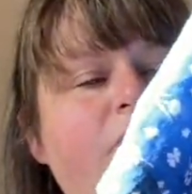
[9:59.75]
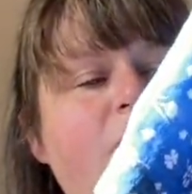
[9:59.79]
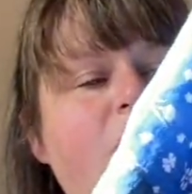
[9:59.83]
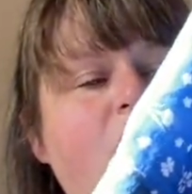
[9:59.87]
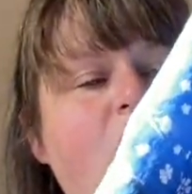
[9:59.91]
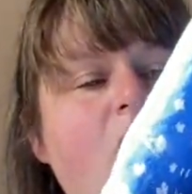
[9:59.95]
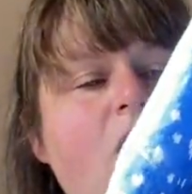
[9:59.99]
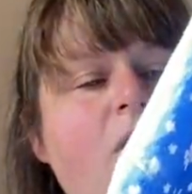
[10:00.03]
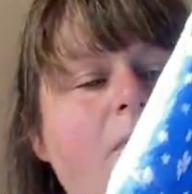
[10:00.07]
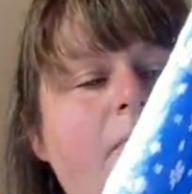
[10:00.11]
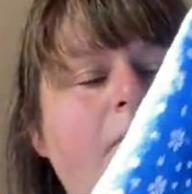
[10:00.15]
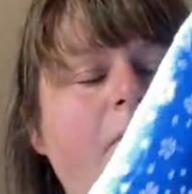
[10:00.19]

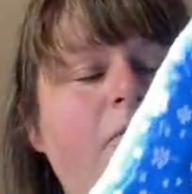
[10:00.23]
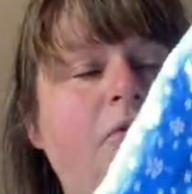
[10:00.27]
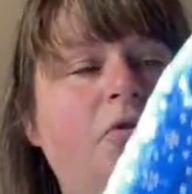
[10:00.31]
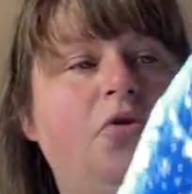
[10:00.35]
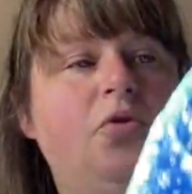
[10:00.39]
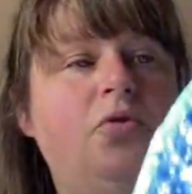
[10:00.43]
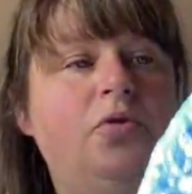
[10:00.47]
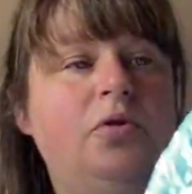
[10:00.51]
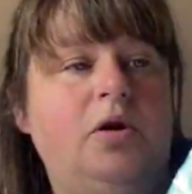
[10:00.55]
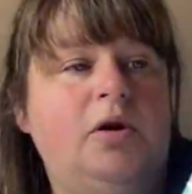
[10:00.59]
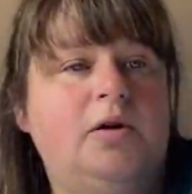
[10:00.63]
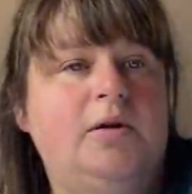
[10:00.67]
from
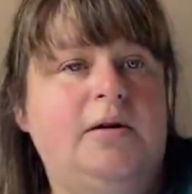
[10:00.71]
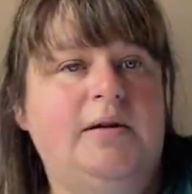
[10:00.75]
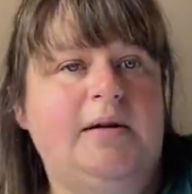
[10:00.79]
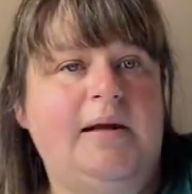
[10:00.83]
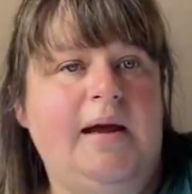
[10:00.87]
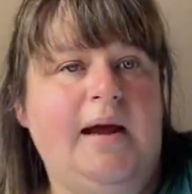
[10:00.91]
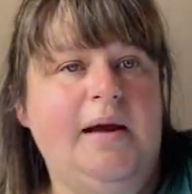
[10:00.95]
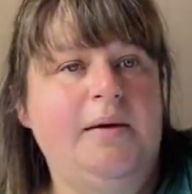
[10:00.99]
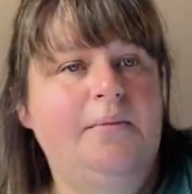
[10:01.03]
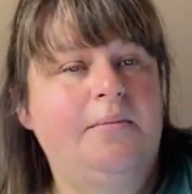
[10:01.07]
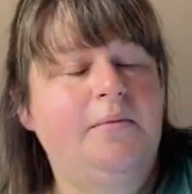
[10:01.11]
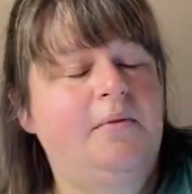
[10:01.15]
Sewn on the
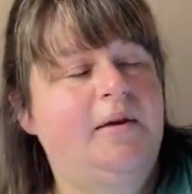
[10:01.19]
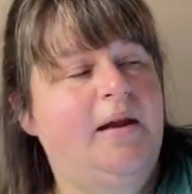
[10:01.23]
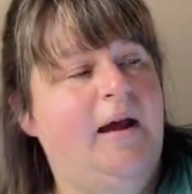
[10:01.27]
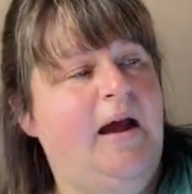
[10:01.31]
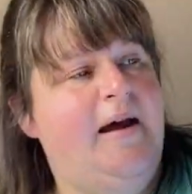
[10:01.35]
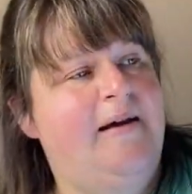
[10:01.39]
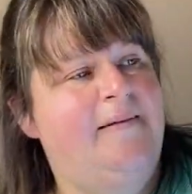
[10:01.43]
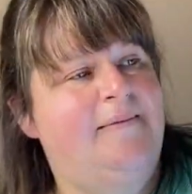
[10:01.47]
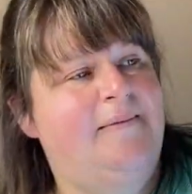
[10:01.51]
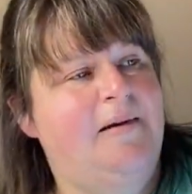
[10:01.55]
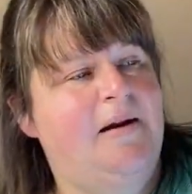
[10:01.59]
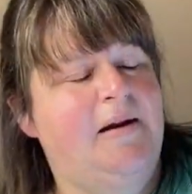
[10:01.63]
Time,
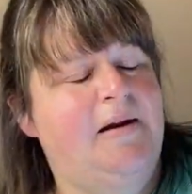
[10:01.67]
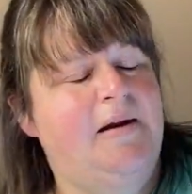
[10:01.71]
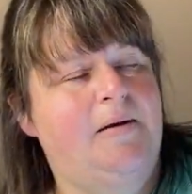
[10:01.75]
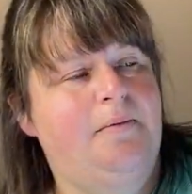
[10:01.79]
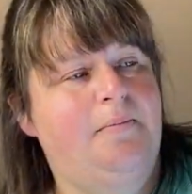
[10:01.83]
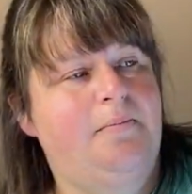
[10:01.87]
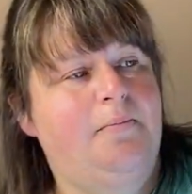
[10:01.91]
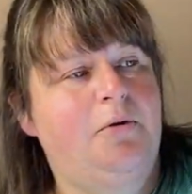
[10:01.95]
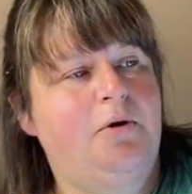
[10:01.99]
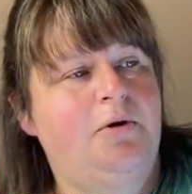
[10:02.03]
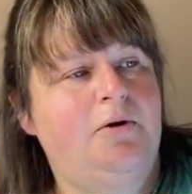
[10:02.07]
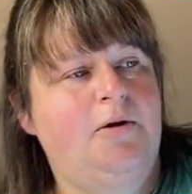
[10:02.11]

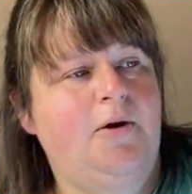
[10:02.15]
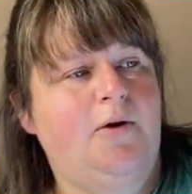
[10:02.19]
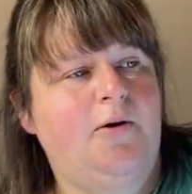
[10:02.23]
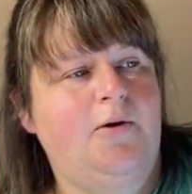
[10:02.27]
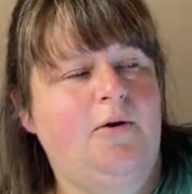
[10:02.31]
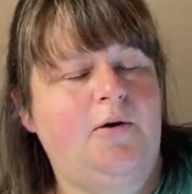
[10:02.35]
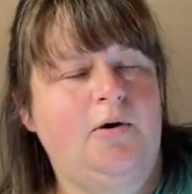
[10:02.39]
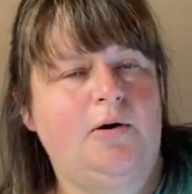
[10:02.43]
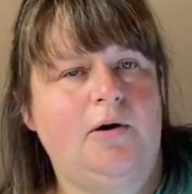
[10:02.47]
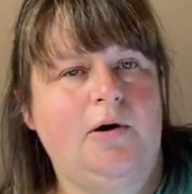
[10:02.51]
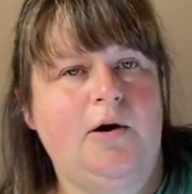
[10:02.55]
Tanlon put it on